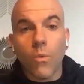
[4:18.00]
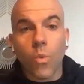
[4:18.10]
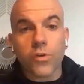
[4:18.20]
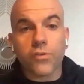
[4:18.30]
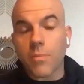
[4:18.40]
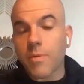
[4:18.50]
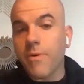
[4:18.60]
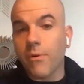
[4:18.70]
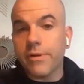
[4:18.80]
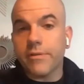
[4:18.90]
We're strong
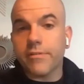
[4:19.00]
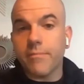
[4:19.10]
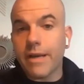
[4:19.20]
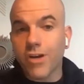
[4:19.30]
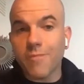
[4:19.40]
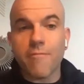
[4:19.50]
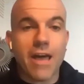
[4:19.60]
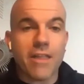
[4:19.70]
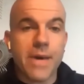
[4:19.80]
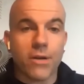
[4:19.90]
proponents in my group of
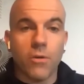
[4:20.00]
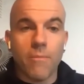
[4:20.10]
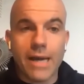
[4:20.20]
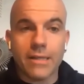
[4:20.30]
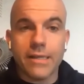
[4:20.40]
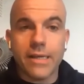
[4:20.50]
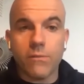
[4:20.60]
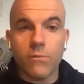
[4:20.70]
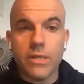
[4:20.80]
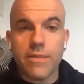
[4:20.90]
mathematical modeling,
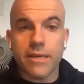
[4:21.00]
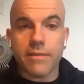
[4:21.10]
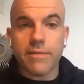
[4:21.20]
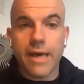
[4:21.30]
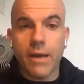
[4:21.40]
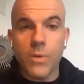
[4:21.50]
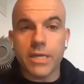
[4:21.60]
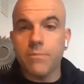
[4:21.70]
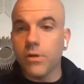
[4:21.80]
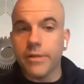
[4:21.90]
and we think that we
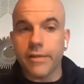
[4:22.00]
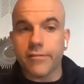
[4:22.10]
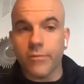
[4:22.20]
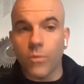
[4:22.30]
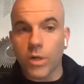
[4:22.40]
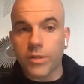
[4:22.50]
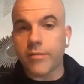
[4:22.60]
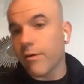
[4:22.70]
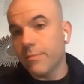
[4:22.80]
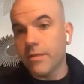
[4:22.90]
can build on some work
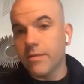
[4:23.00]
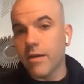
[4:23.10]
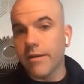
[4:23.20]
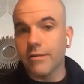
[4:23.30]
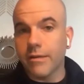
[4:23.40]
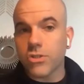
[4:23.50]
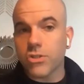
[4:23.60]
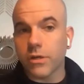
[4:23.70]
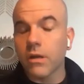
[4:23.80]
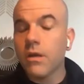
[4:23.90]
that's already been done in the
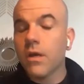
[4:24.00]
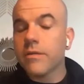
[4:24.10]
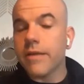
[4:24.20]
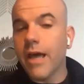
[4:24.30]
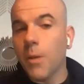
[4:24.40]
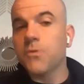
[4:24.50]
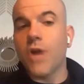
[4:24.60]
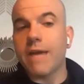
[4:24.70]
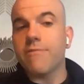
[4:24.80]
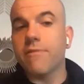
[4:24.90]
literature to help
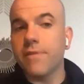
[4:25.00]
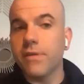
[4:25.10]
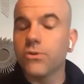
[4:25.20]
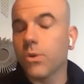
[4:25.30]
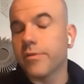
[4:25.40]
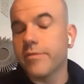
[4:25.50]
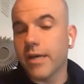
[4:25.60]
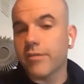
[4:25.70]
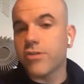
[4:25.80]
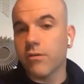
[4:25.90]
drive the field towards
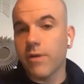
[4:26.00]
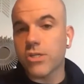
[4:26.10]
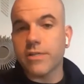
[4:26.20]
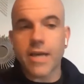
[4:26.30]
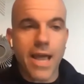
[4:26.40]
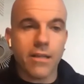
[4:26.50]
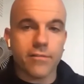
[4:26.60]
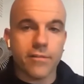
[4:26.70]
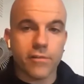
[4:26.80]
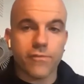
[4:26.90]
next generation
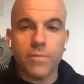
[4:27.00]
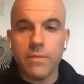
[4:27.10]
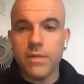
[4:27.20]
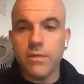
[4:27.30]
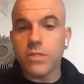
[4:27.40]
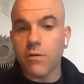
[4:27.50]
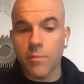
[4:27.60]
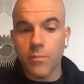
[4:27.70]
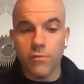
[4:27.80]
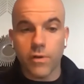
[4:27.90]
dialysis for PBUT
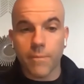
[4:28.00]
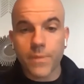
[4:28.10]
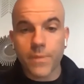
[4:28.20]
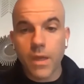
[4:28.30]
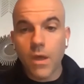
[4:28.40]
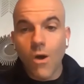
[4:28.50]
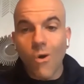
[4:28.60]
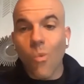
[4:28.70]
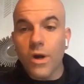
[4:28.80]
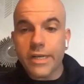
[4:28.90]
removal.
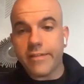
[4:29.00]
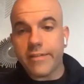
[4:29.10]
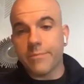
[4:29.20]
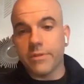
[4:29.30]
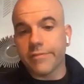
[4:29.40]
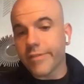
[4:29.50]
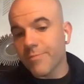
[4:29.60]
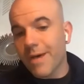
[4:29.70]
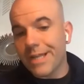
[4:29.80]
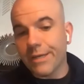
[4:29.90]
One example of
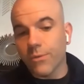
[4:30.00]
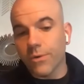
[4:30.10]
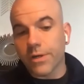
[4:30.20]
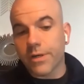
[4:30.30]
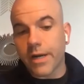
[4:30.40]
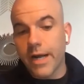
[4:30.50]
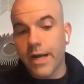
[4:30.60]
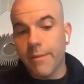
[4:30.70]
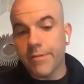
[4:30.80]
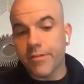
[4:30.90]
such modeling work
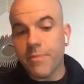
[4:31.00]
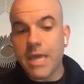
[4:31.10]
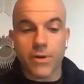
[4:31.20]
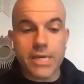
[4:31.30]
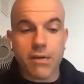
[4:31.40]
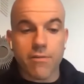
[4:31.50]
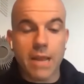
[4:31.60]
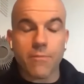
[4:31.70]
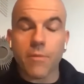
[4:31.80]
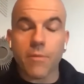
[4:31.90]
is a paper here
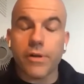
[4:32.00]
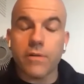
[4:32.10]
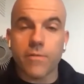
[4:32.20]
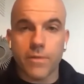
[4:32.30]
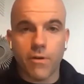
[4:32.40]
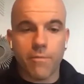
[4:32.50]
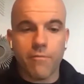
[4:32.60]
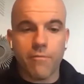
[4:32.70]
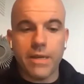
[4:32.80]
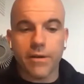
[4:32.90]
that I'm reporting from the
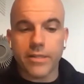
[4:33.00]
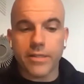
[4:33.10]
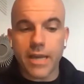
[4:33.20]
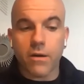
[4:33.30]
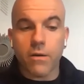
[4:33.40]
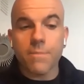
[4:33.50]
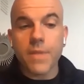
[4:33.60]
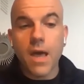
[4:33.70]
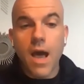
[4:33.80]
group of Peter Kotenko.